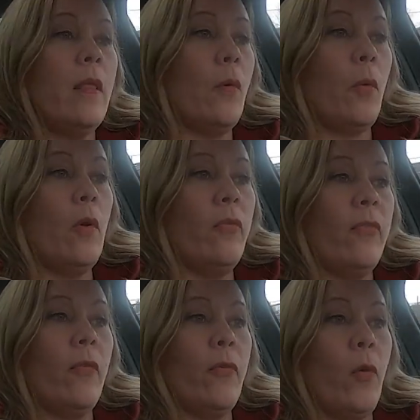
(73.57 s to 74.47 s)
the roof
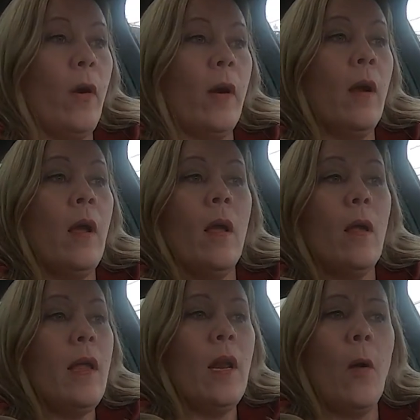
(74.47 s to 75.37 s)
for,
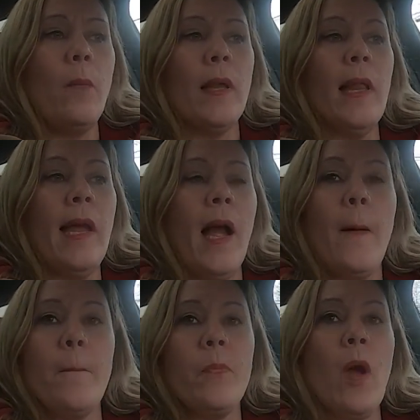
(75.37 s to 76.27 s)
you know, bundling
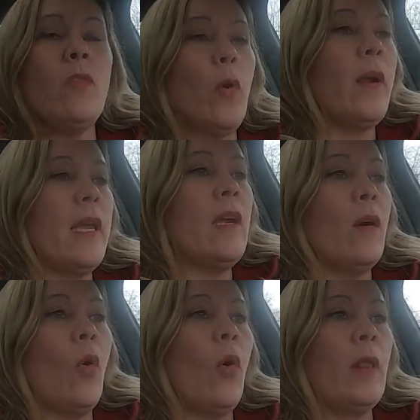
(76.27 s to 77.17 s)
up outdoor
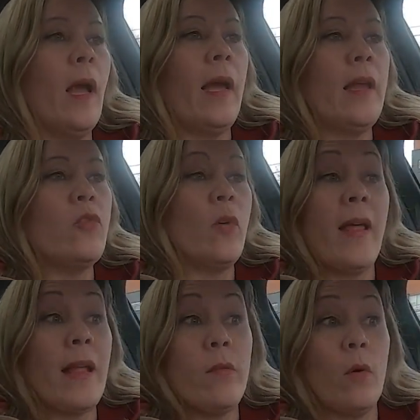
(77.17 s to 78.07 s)
gear or luggage or
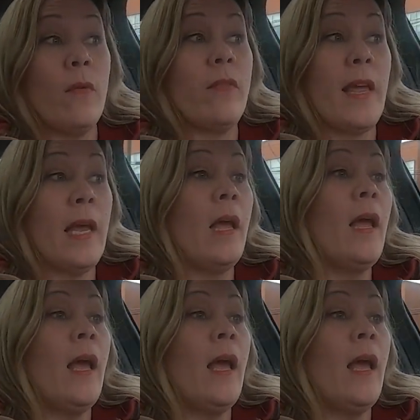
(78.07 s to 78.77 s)
that sort of thing.